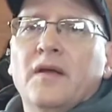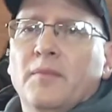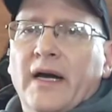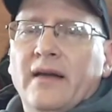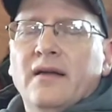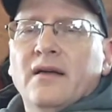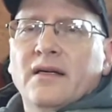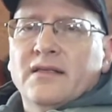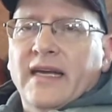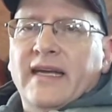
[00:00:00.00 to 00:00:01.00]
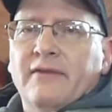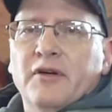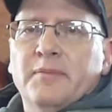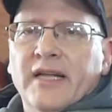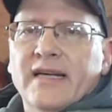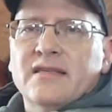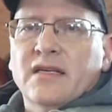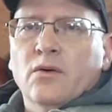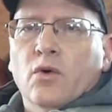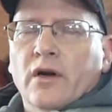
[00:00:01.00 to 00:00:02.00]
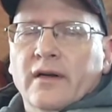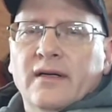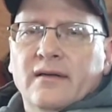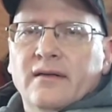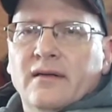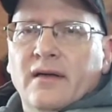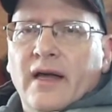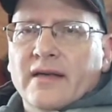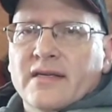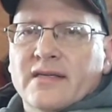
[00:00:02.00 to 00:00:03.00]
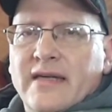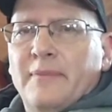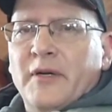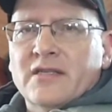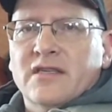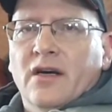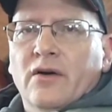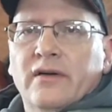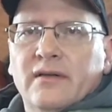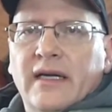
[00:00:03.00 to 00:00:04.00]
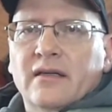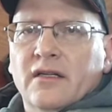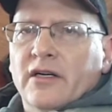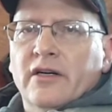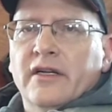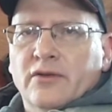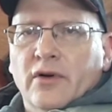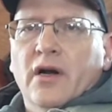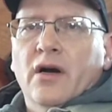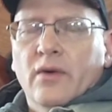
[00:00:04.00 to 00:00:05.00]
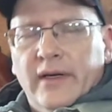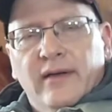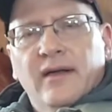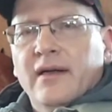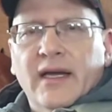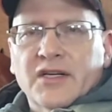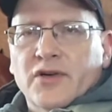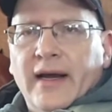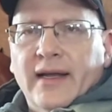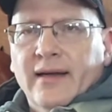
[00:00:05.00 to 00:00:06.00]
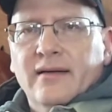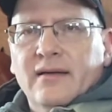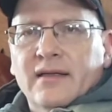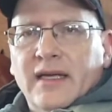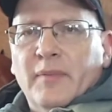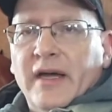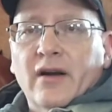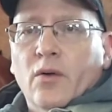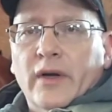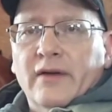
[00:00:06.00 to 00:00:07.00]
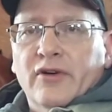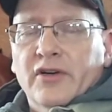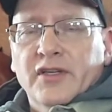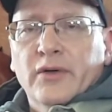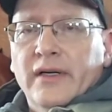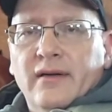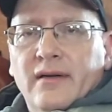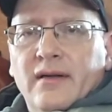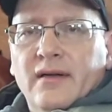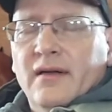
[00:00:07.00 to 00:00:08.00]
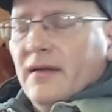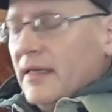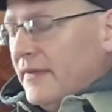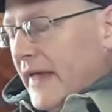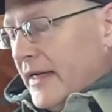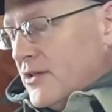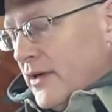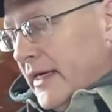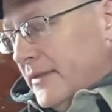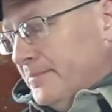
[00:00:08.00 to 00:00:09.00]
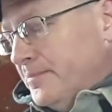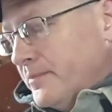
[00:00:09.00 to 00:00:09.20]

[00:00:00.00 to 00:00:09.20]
But take every place that you work as a stepping stone and learn and grow and try to get better at whatever you're doing in that trade.